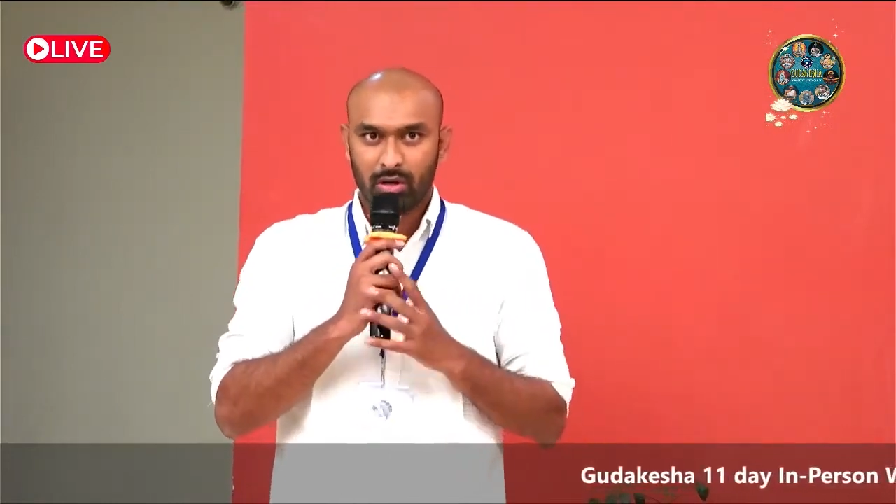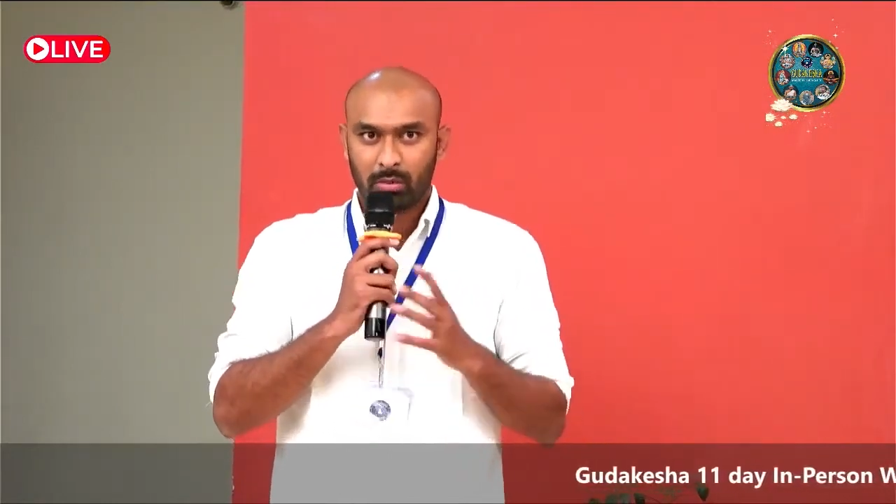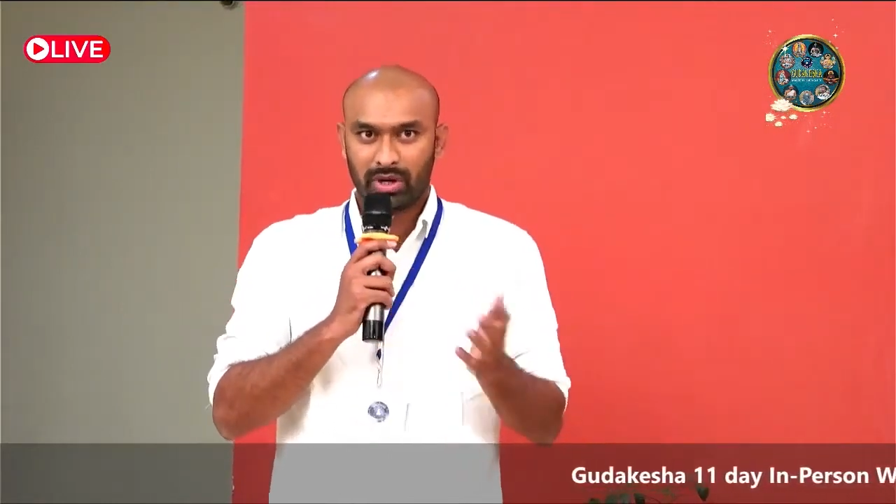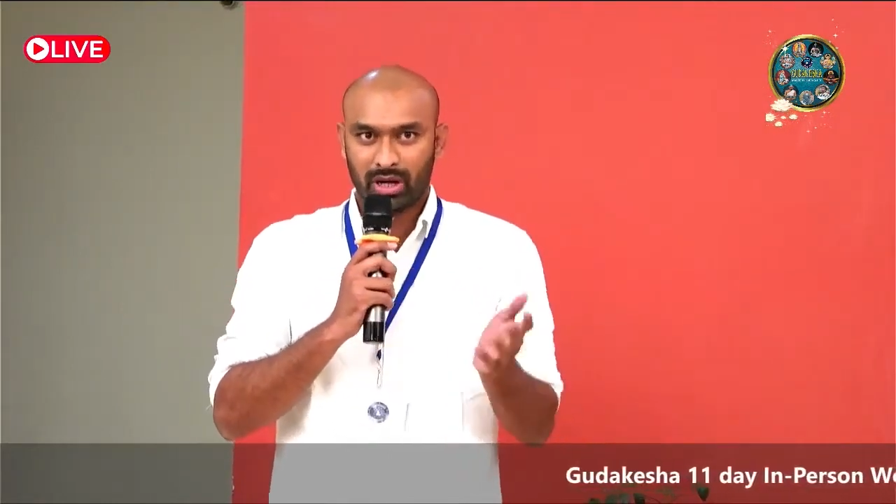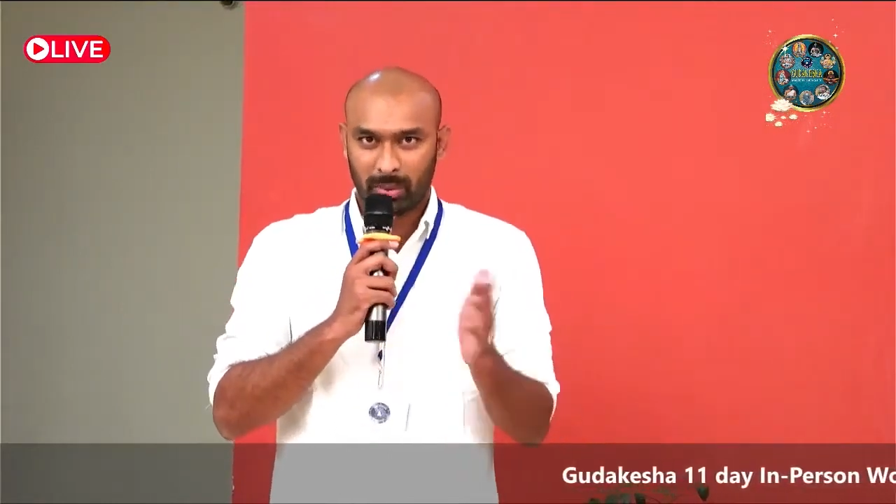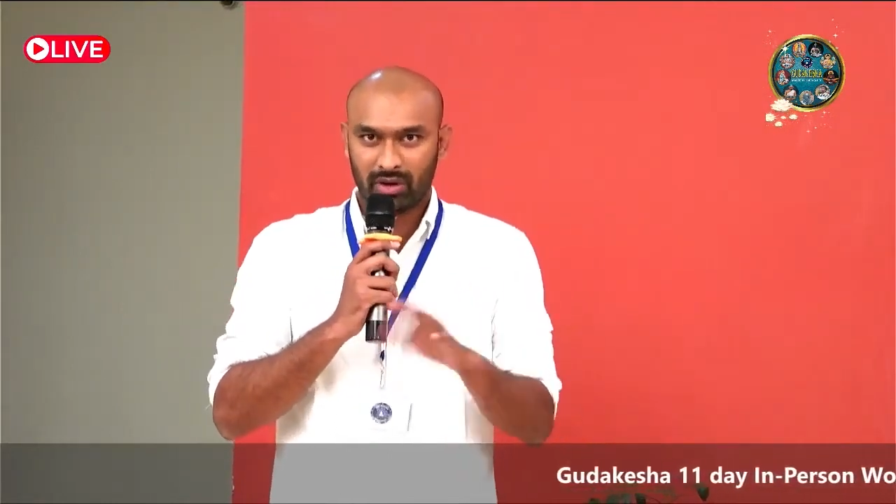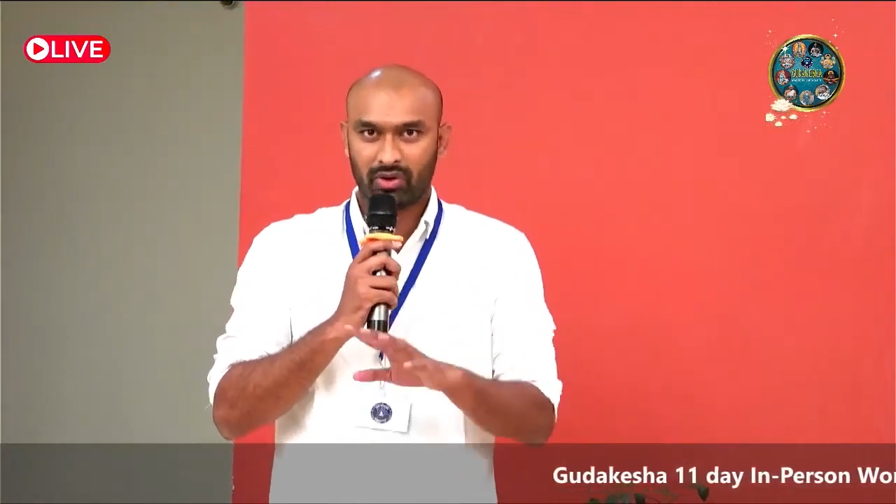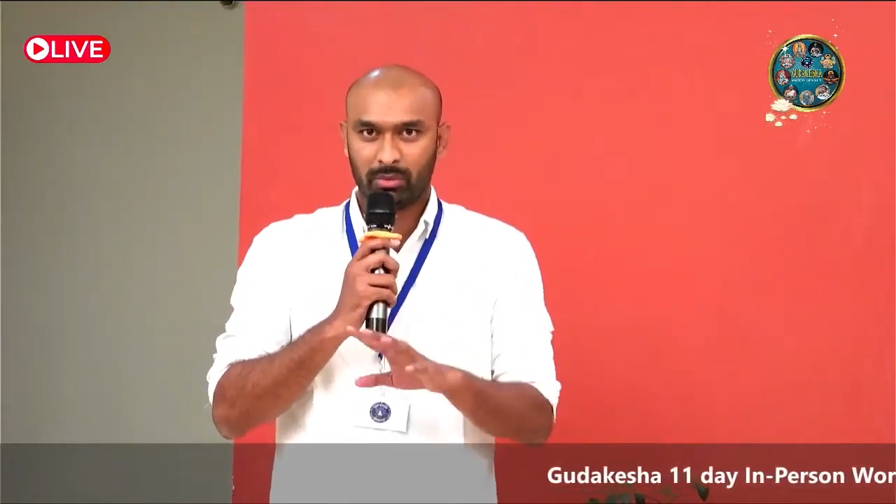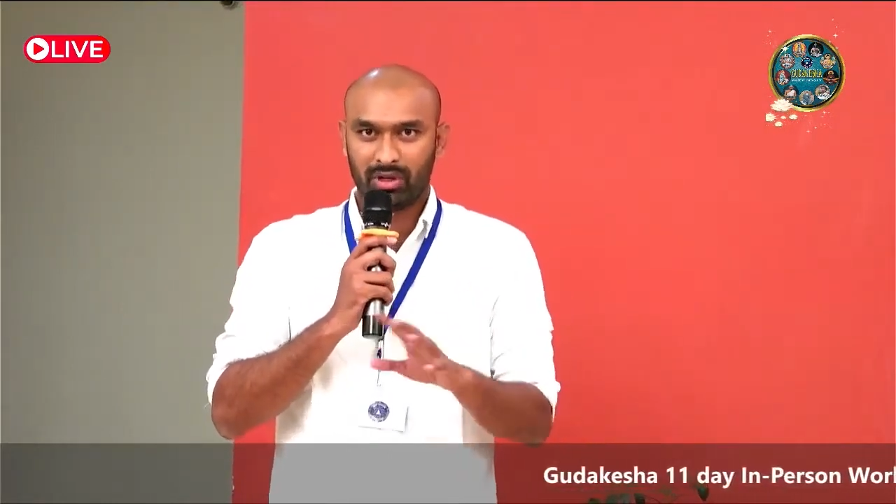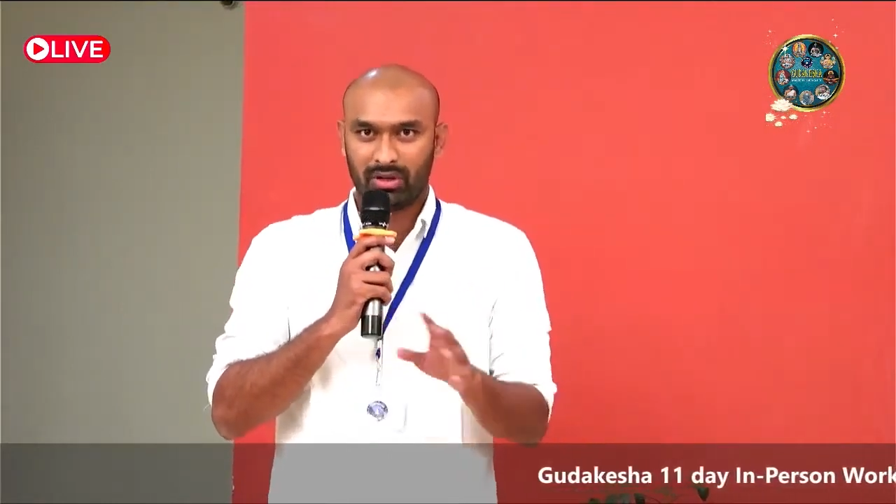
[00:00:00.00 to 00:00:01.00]
But apart
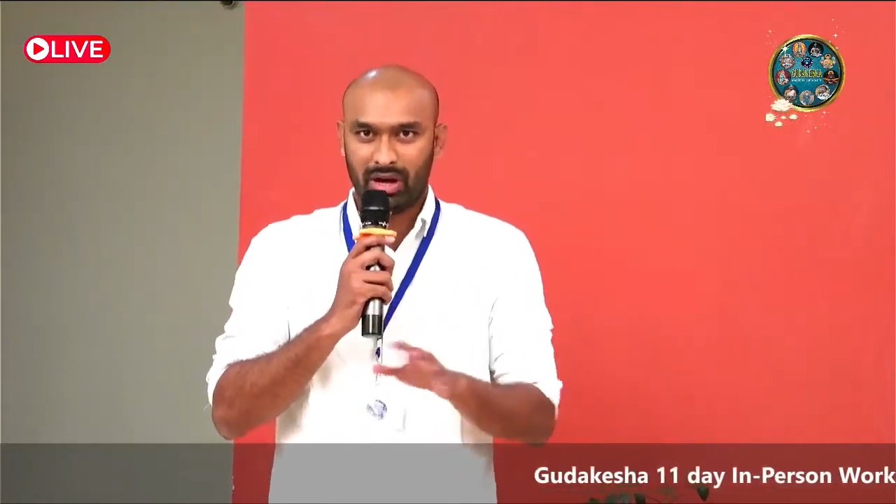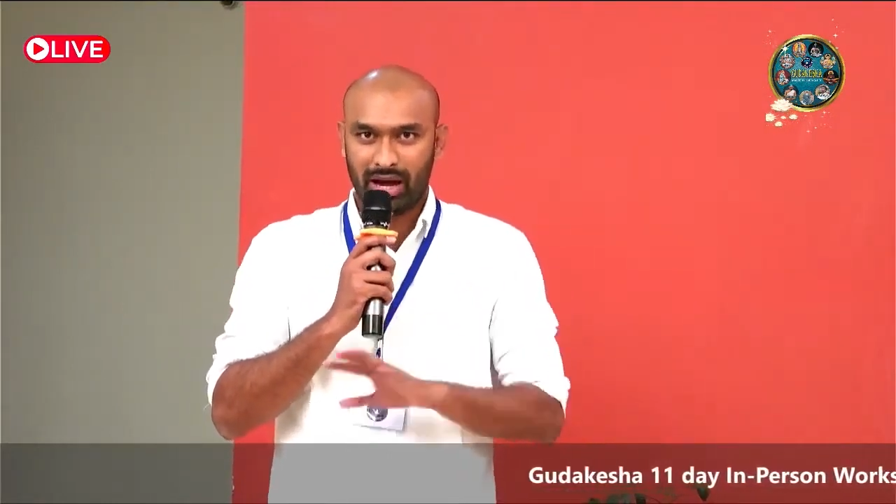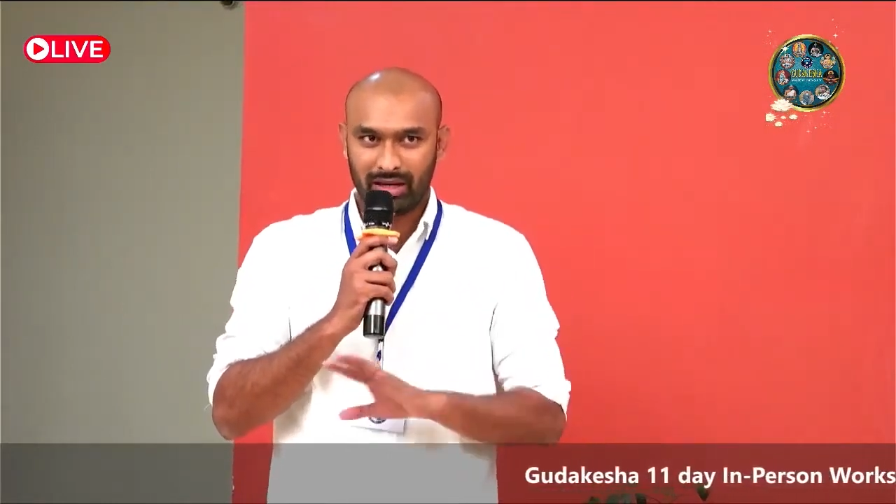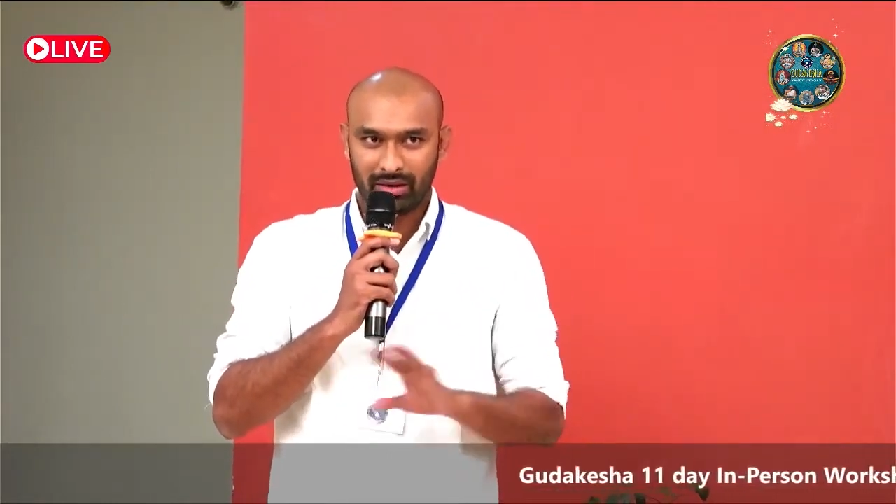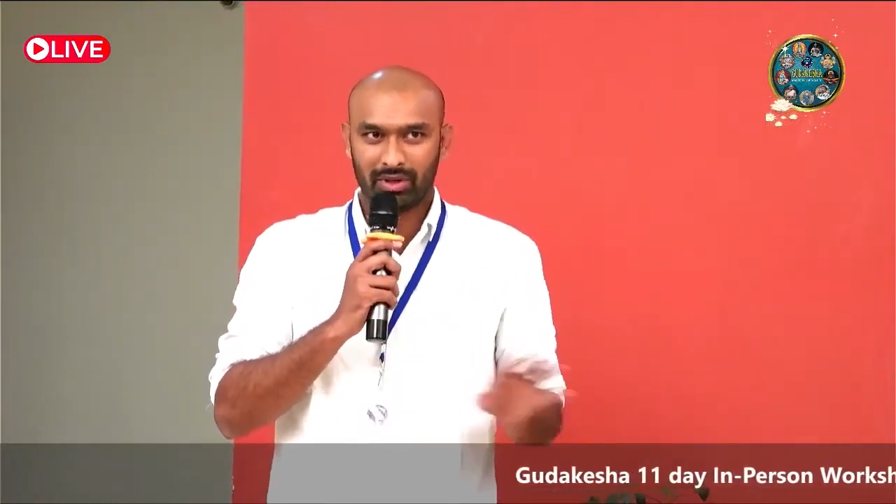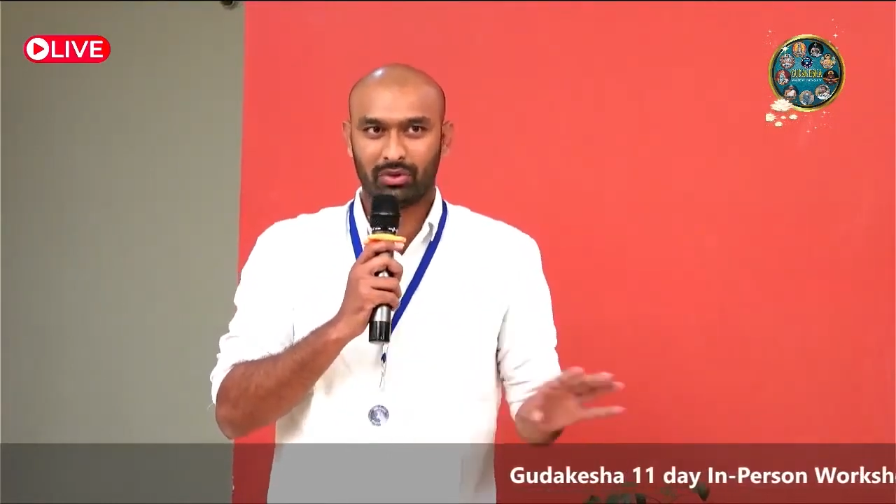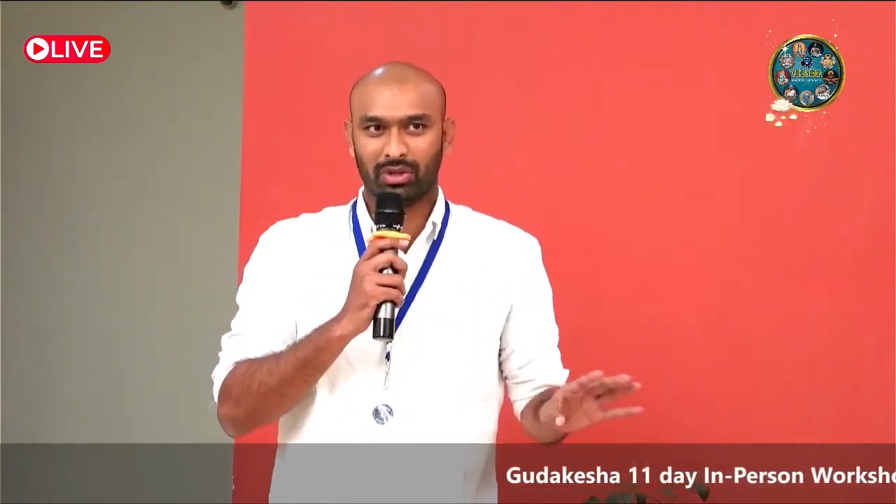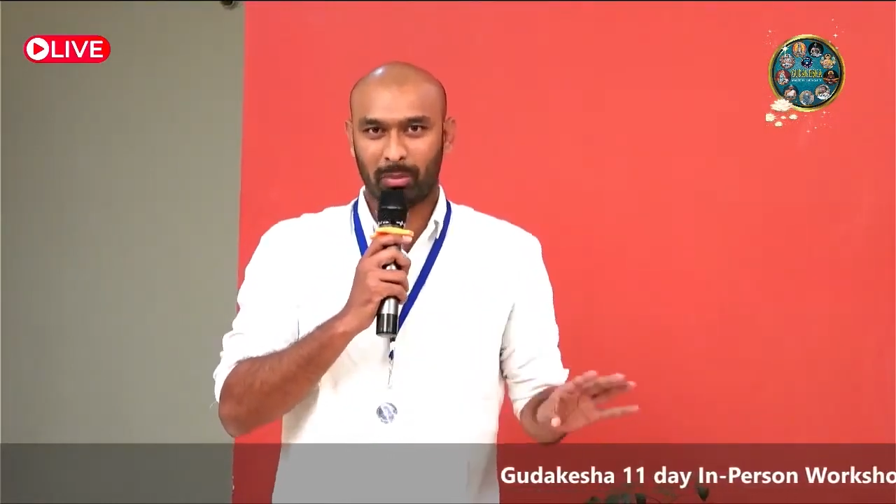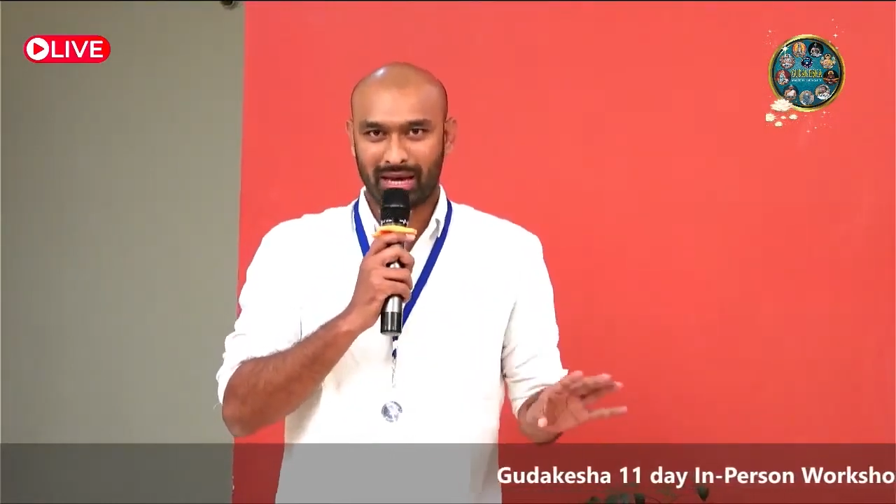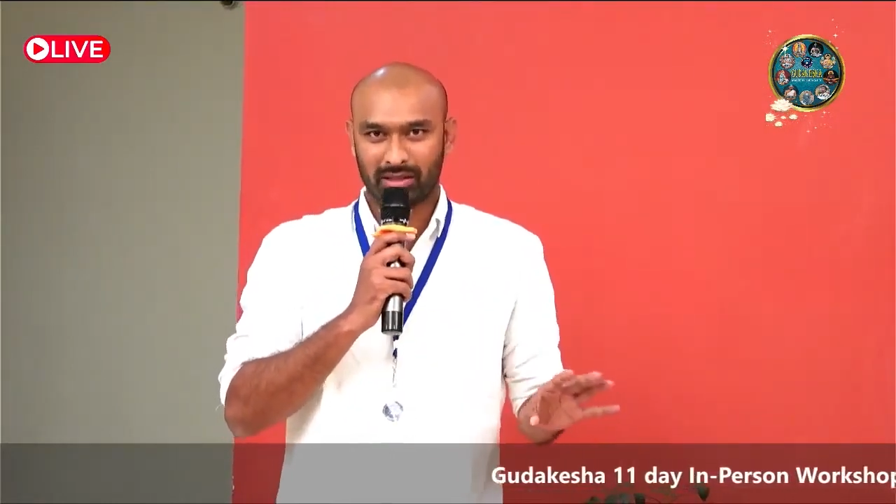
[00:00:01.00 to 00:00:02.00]
from that, I never took the
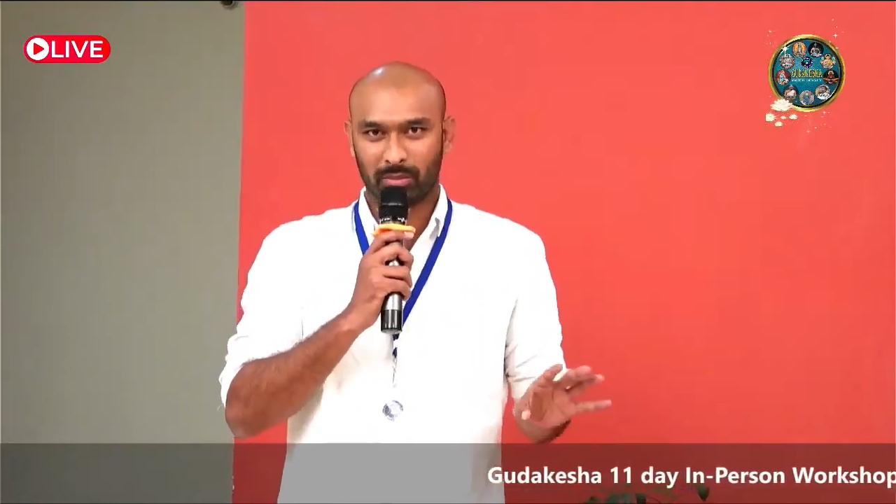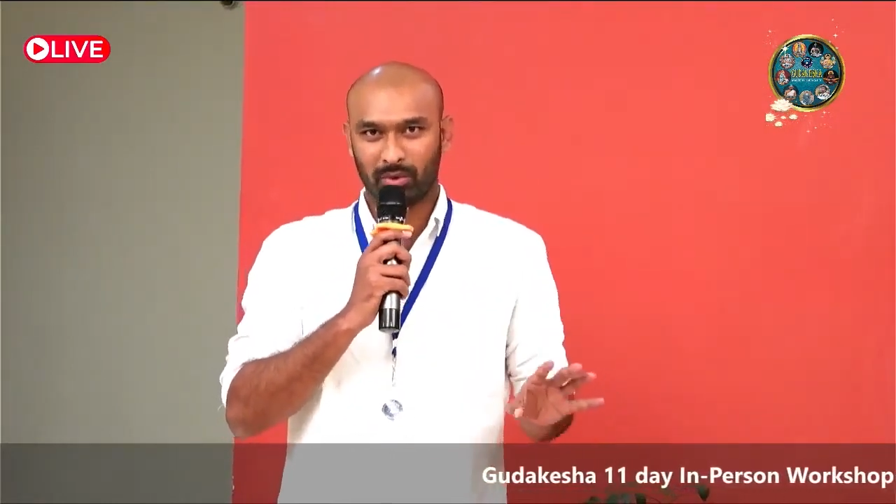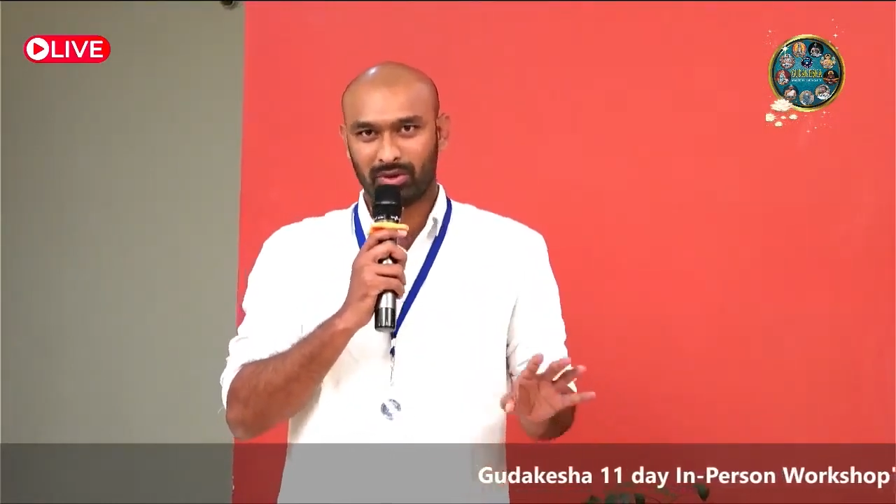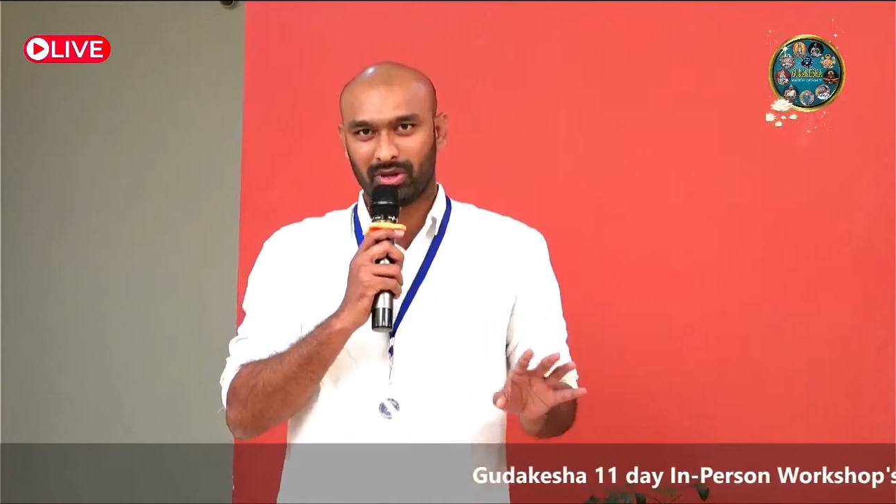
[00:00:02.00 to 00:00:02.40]
back support,